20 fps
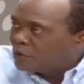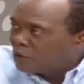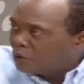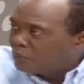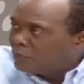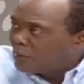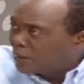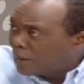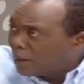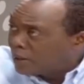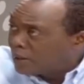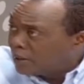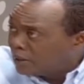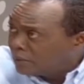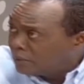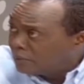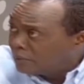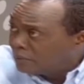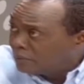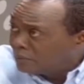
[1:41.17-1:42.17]
he'll be
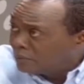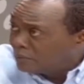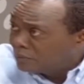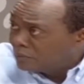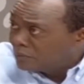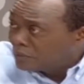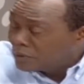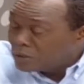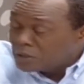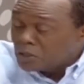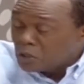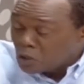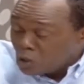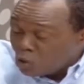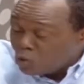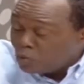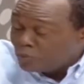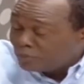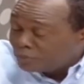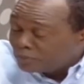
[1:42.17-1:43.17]
lucky.
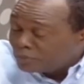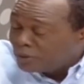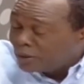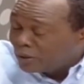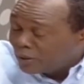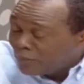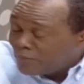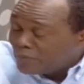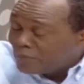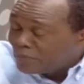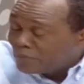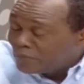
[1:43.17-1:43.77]
This is it? Yeah.